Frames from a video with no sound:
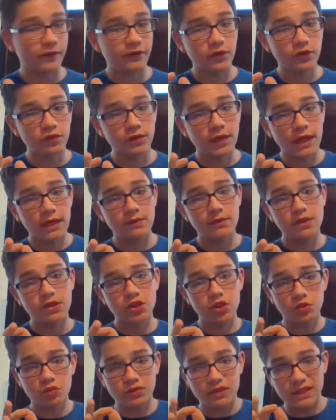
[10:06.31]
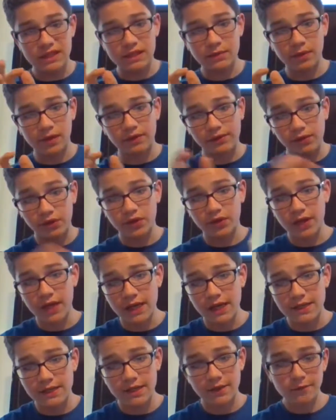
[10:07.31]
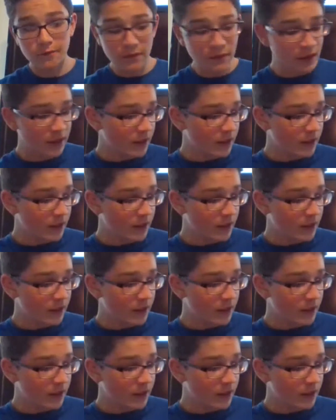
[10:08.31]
a few games to display for you guys.